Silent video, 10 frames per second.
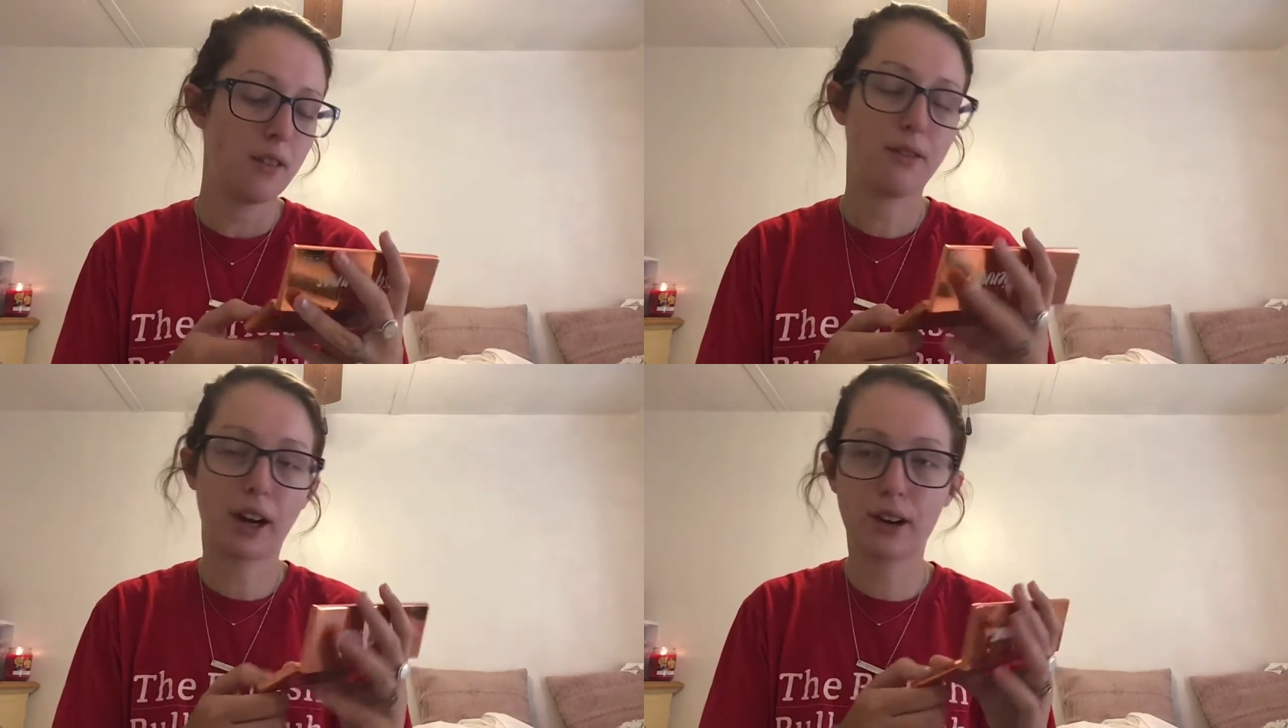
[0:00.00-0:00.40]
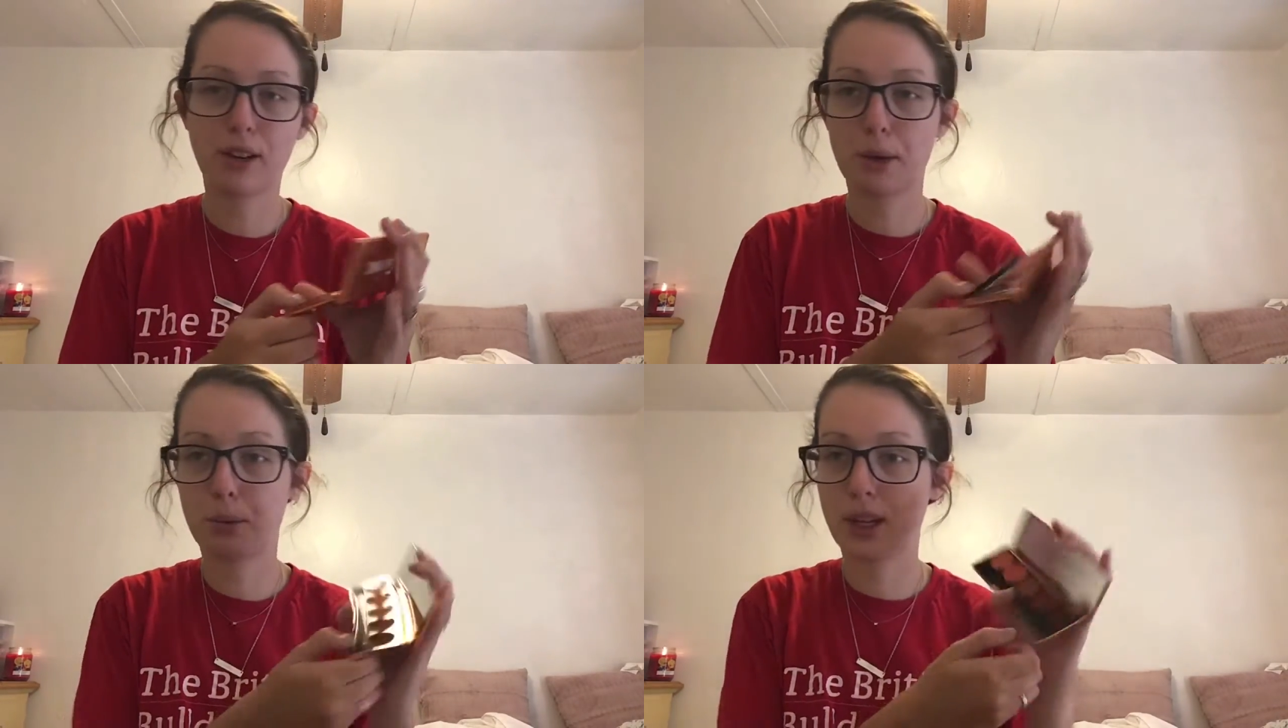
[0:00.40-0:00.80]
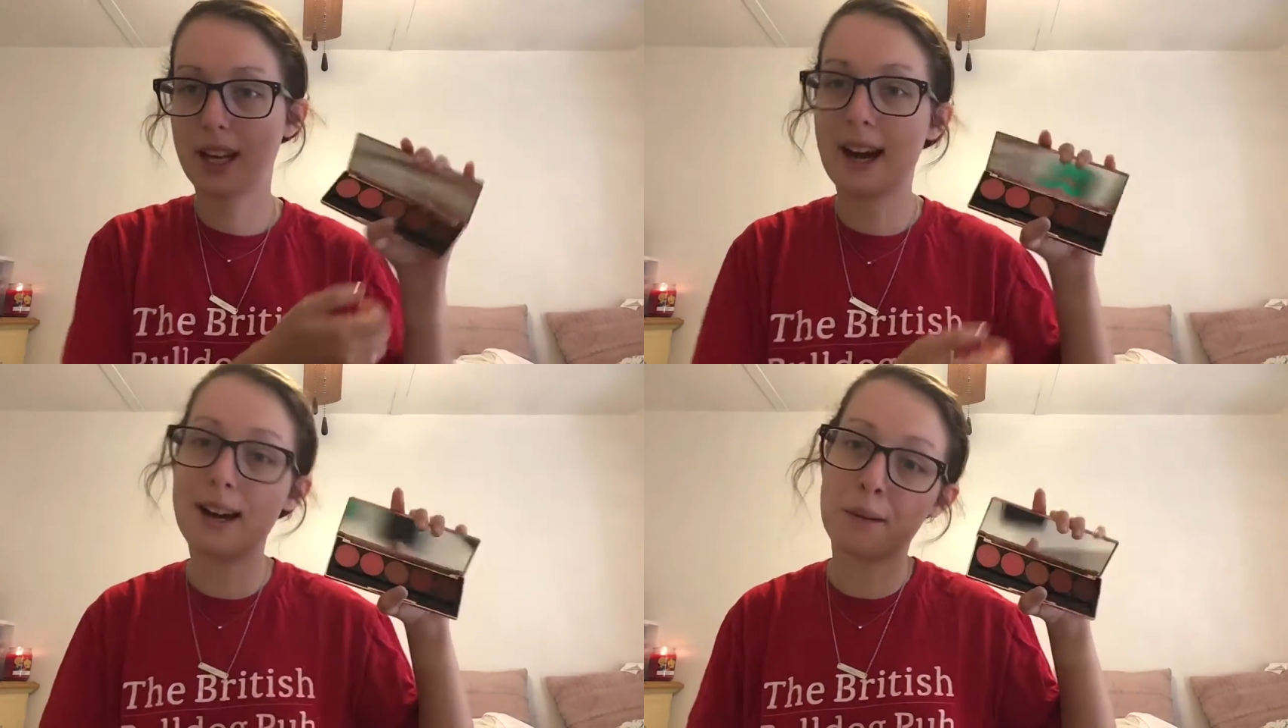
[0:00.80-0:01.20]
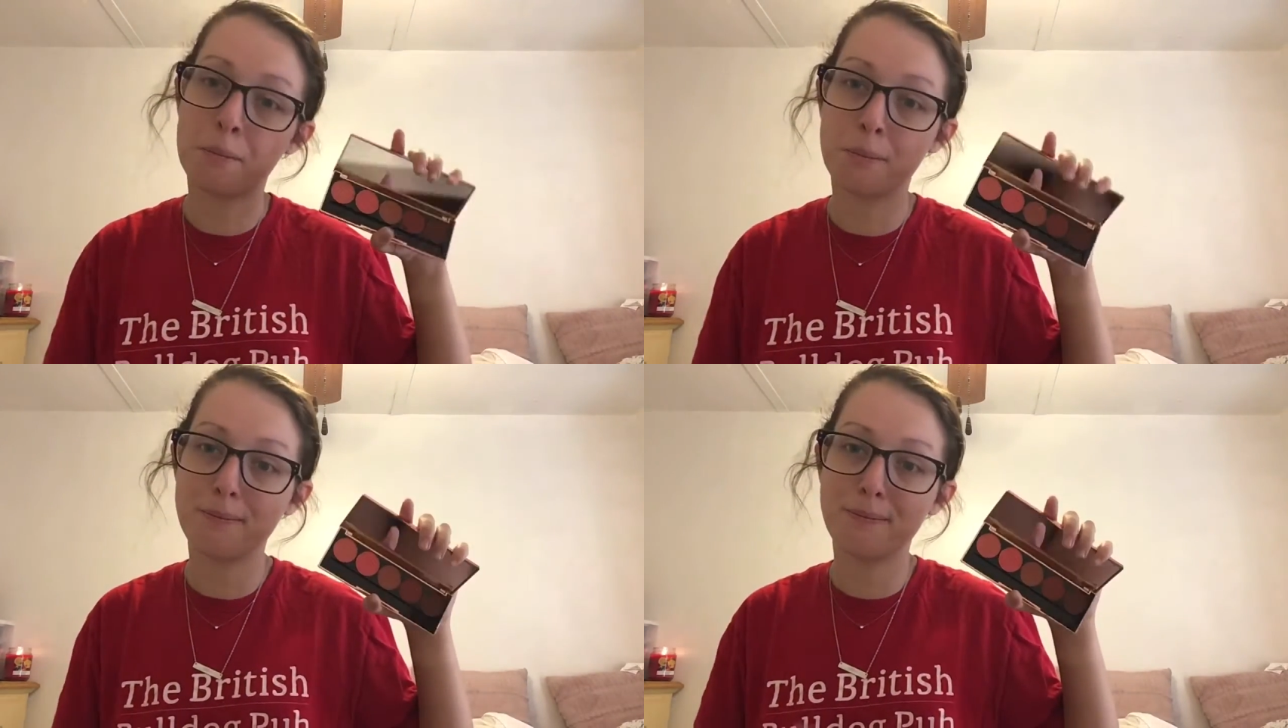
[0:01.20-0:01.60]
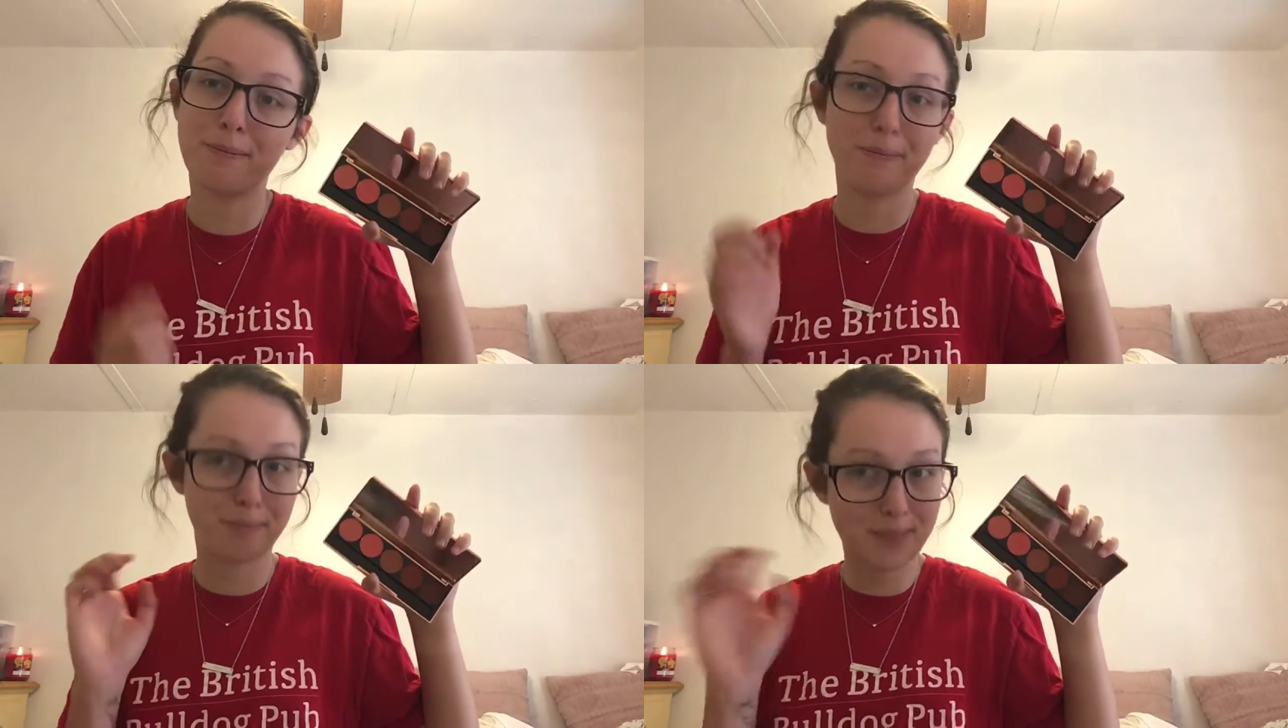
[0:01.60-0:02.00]
Very, very pretty. I am
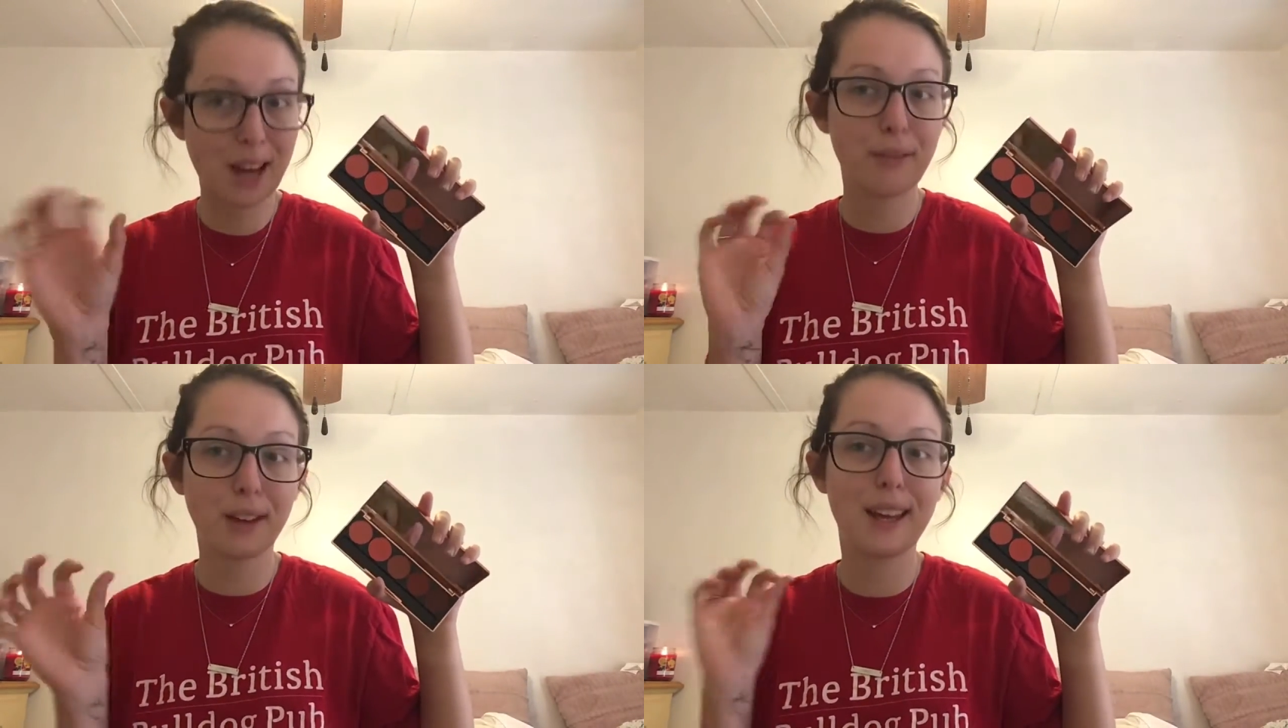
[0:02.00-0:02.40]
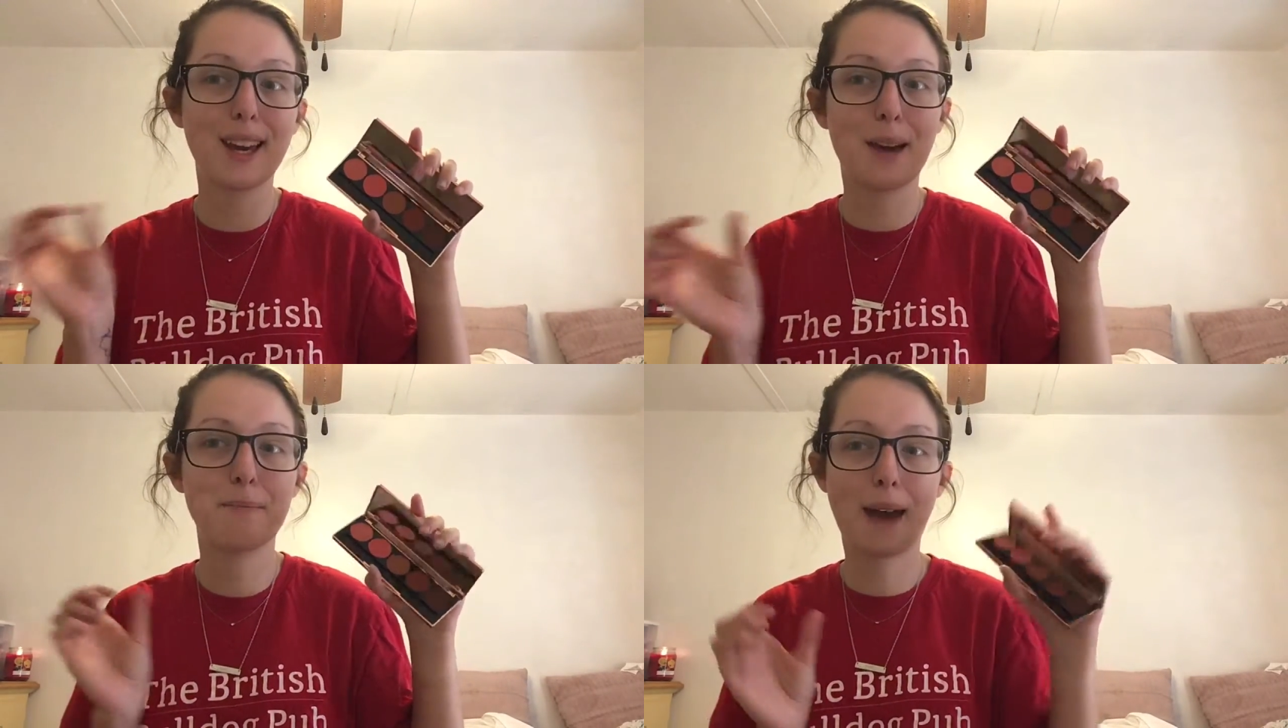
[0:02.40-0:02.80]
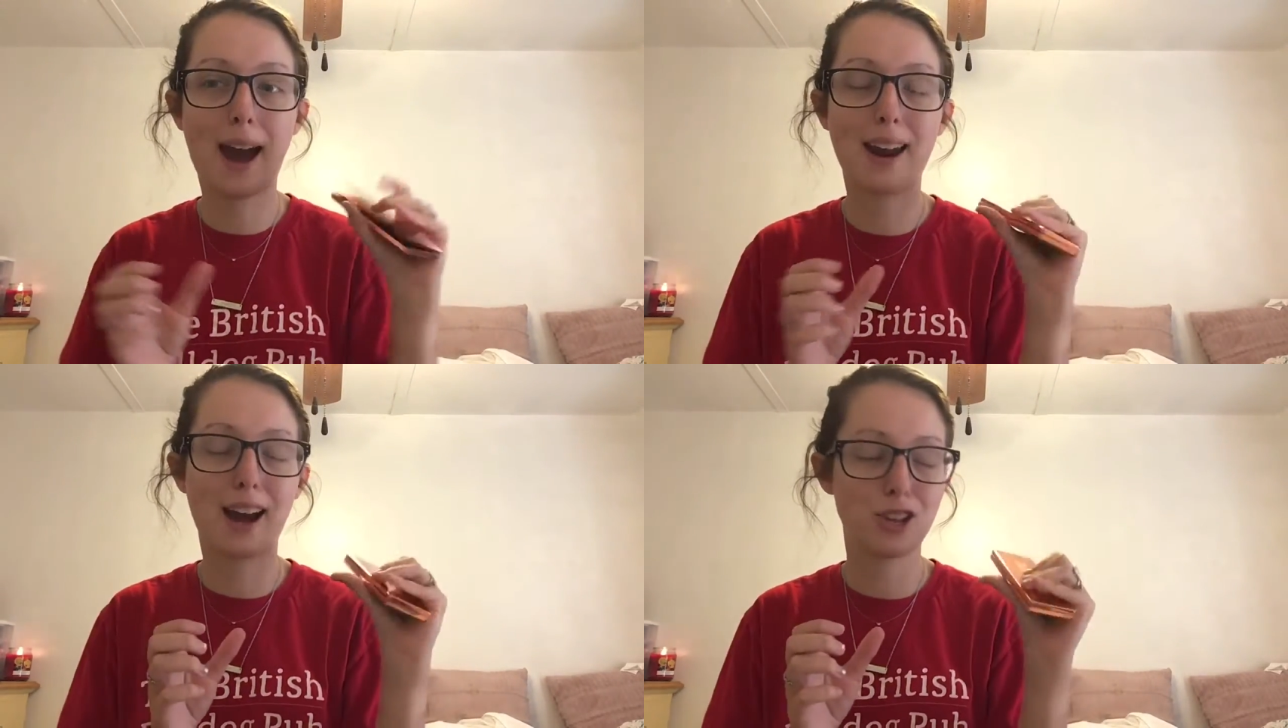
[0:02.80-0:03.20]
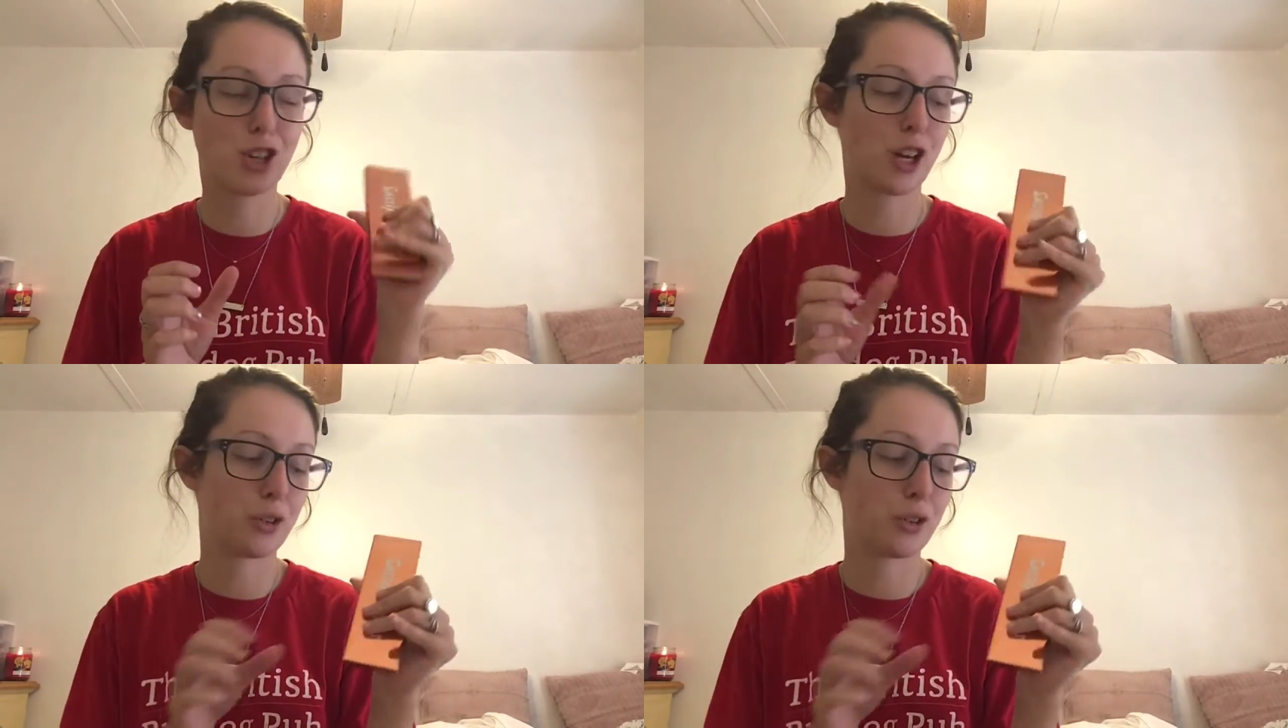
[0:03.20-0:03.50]
definitely a matte eyeshadow